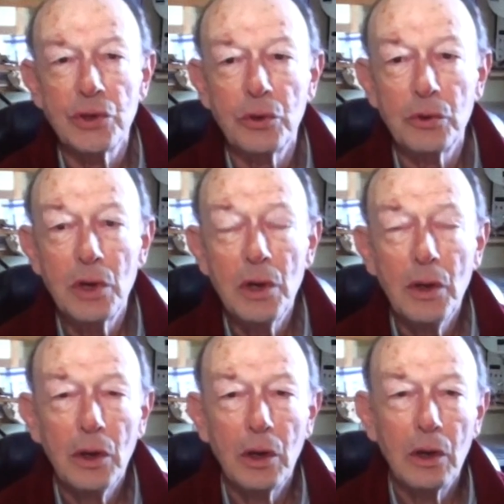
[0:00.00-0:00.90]

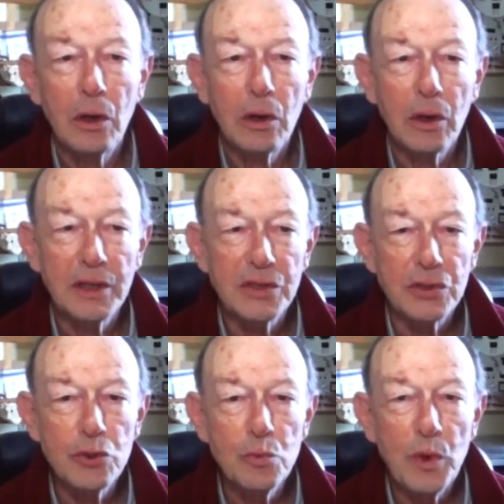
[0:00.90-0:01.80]
So
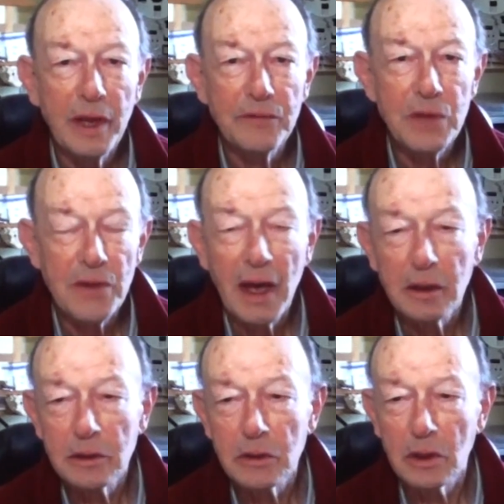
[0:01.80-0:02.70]
let's assume we have
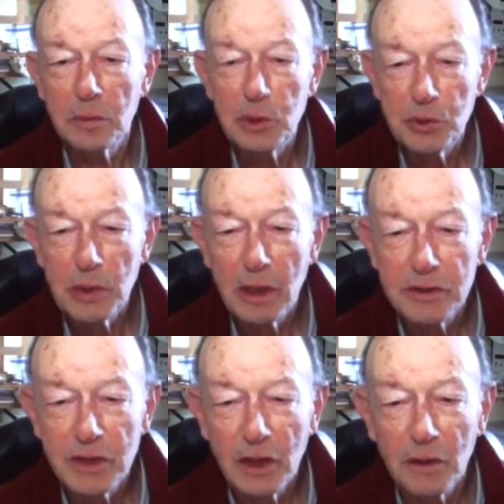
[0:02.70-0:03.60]
done that
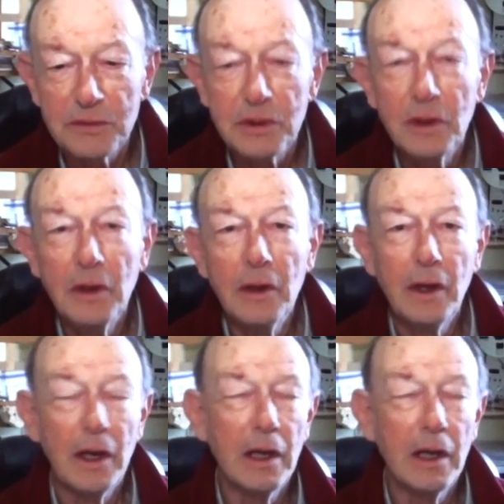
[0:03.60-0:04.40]
between ourselves,